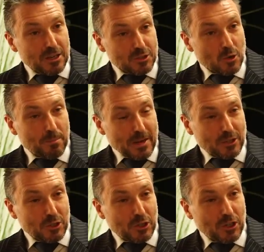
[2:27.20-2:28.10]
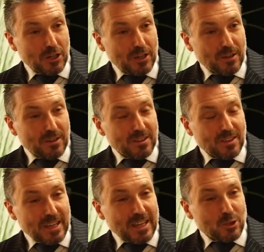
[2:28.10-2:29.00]
So better
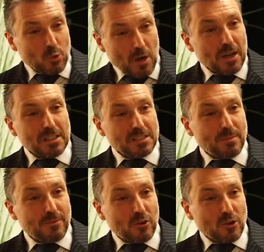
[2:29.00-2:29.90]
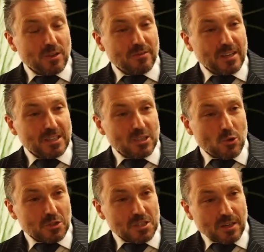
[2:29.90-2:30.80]
think it twice before you invest
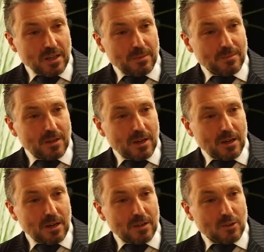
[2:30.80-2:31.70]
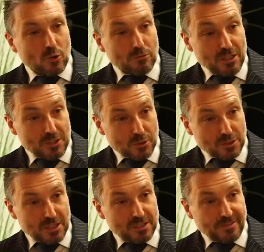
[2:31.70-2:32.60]
your time and your
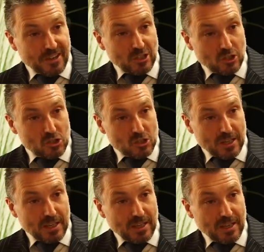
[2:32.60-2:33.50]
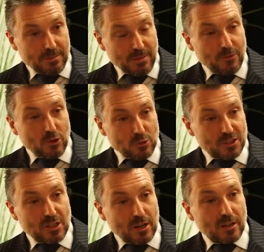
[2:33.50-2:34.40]
resources financially before you
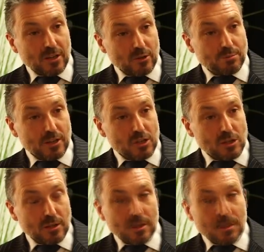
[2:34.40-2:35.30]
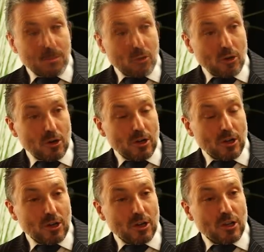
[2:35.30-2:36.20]
start an operation. The more
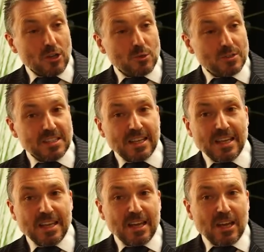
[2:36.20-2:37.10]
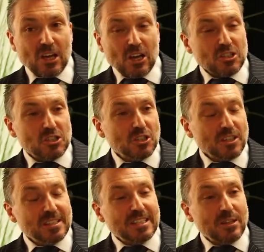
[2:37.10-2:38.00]
you see
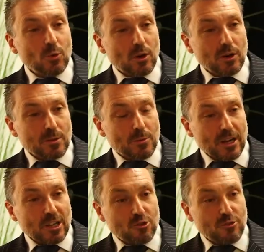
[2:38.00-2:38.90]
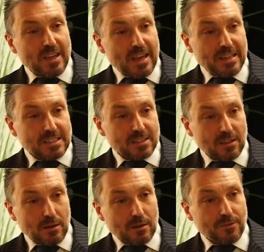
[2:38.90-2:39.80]
uncertainty in the world, the more it creates
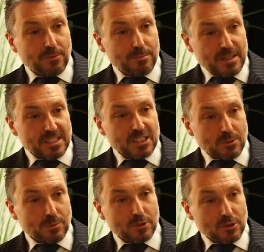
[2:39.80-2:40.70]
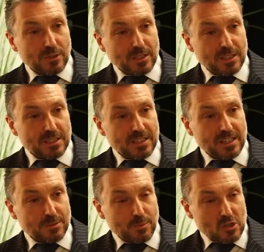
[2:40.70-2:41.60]
a lot of business opportunities,
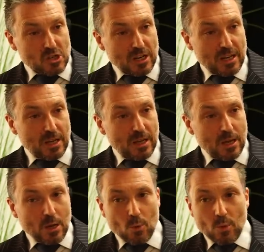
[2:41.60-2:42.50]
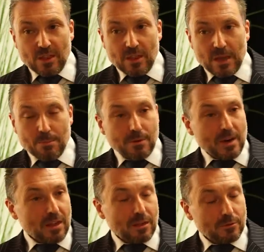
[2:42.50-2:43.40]
especially with the
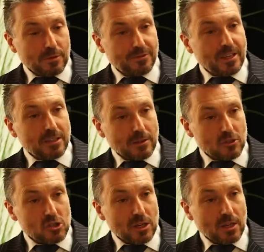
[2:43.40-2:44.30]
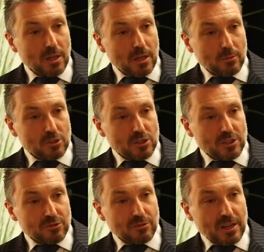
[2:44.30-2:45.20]
breakthrough of technology, which
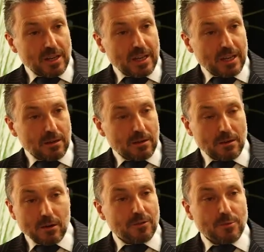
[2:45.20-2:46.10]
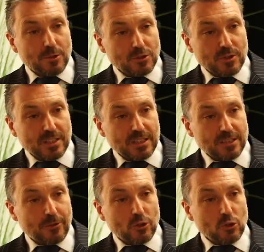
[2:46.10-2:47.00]
is creating a lot of
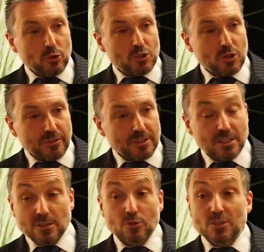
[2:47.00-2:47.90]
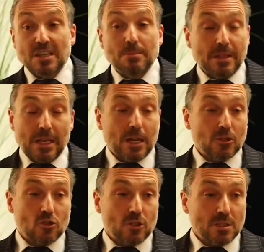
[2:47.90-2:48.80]
opportunities for new services. And you see many
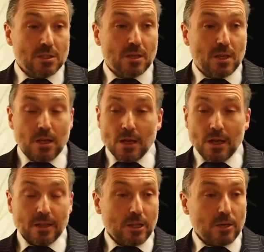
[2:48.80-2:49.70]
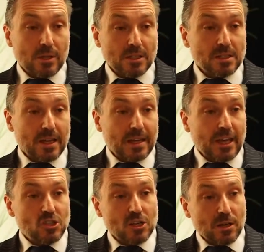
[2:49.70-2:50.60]
countries, like the US, like
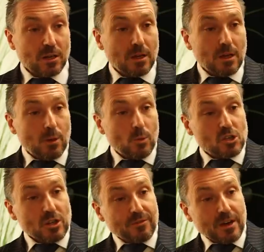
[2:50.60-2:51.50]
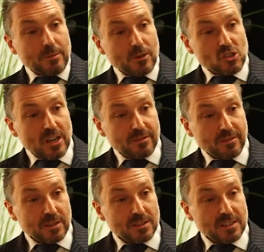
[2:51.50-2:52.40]
Asia, which are very much
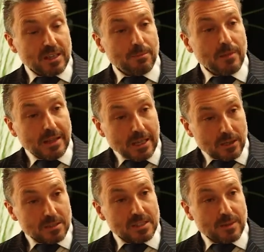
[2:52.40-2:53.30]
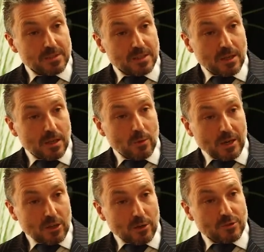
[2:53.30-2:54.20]
advanced in many concepts
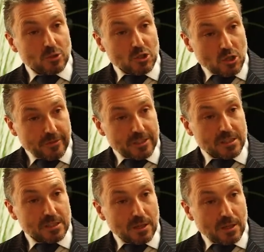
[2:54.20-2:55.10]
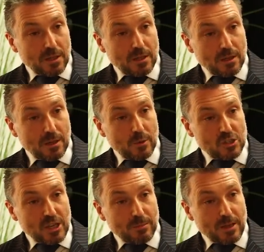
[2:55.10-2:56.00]
when it comes to service,
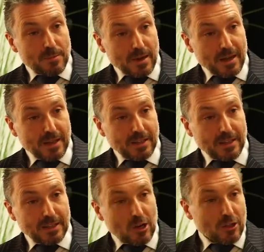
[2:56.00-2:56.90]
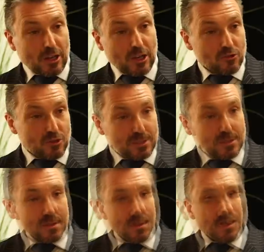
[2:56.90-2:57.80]
which can be applied in other
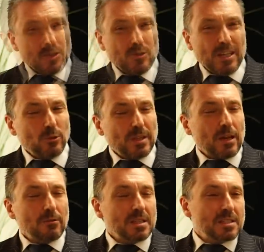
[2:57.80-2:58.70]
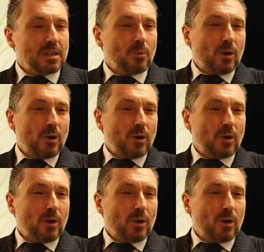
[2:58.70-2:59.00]
countries. You need to take a risk.